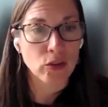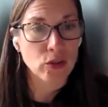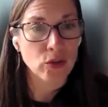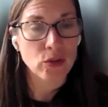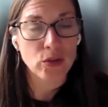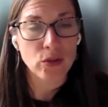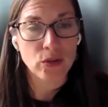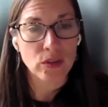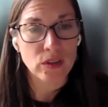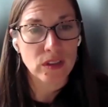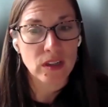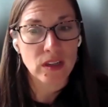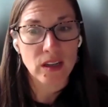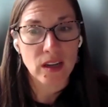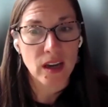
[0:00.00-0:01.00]
Do you
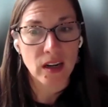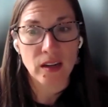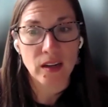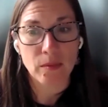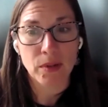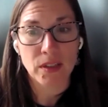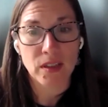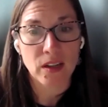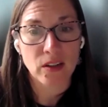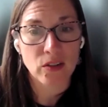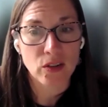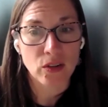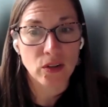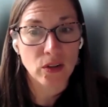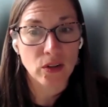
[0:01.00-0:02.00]
see any
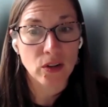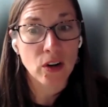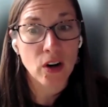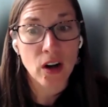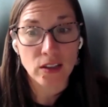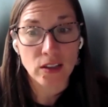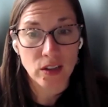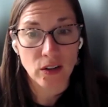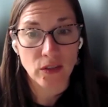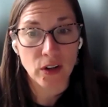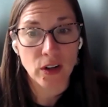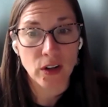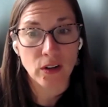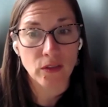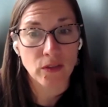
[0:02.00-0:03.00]
potential
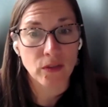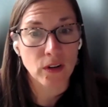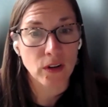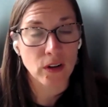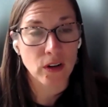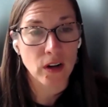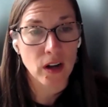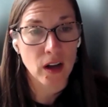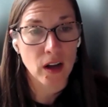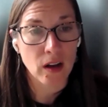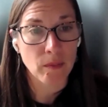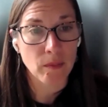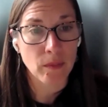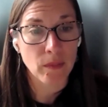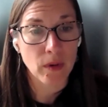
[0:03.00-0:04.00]
crossover for
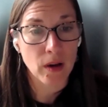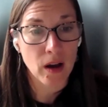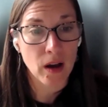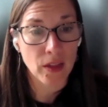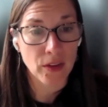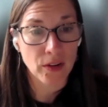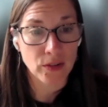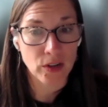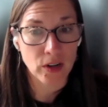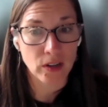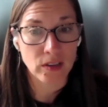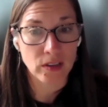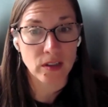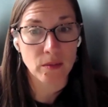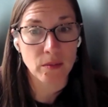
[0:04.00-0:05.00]
other
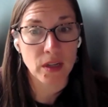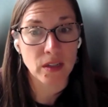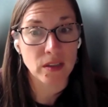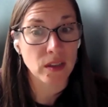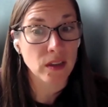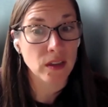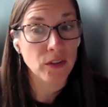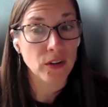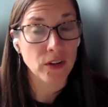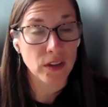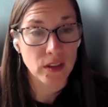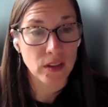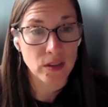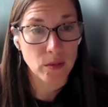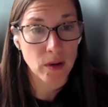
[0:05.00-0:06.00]
drugs to be delivered in
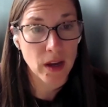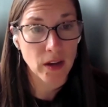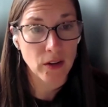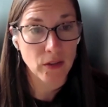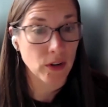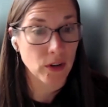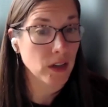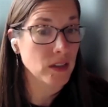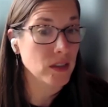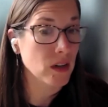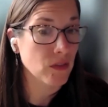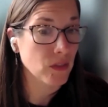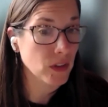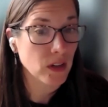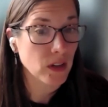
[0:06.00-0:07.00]
this way for
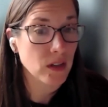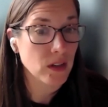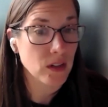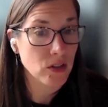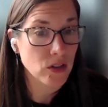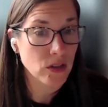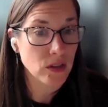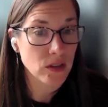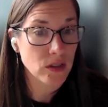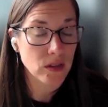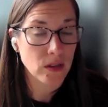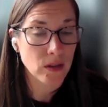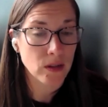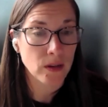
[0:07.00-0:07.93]
eosinophilic conditions?